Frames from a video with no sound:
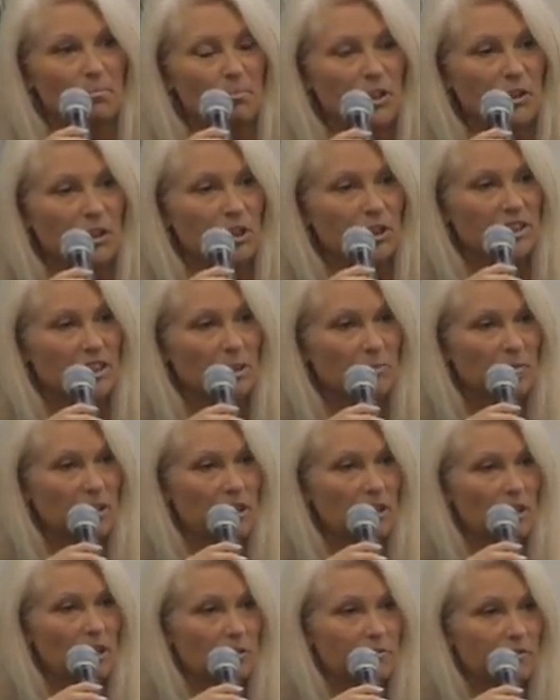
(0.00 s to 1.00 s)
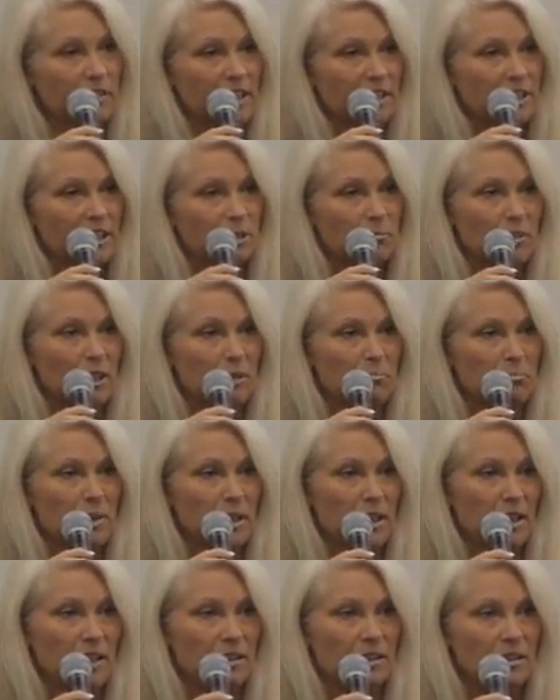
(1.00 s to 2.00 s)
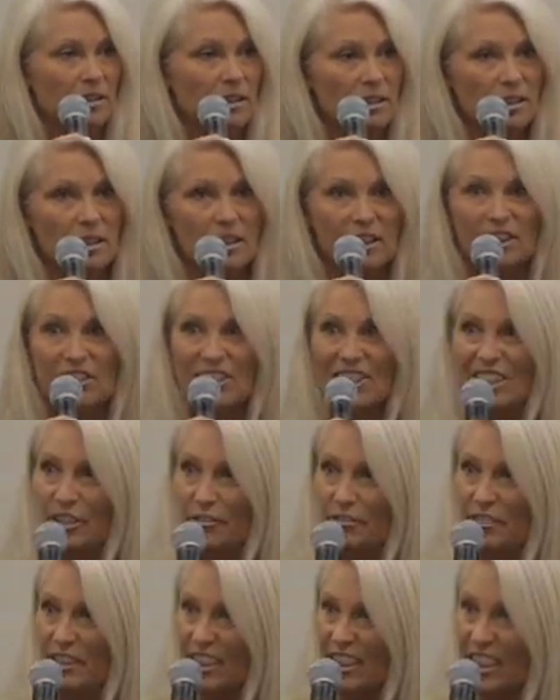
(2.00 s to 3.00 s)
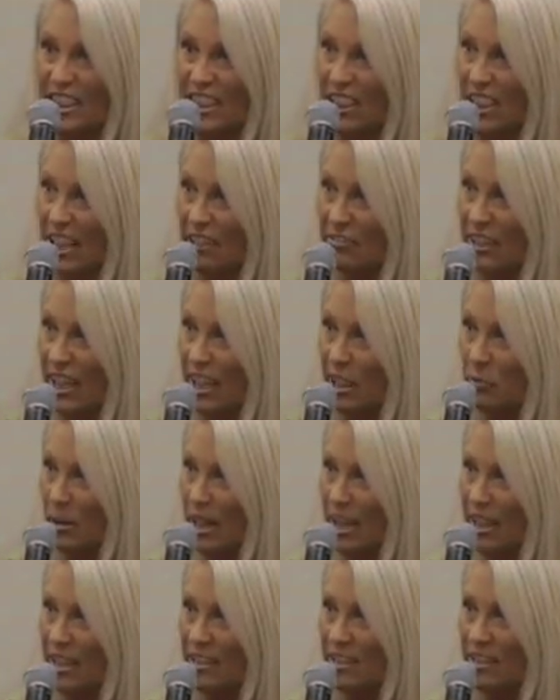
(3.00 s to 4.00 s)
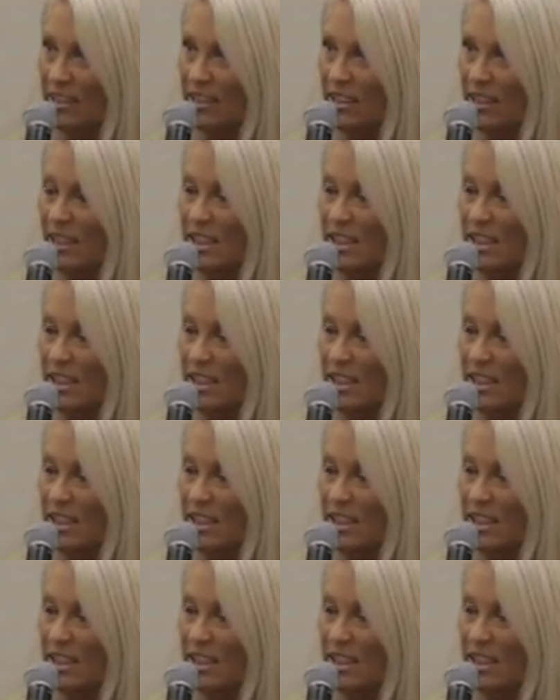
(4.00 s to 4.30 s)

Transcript: but there's something called phantom limb pain. They're still feeling the left leg pain.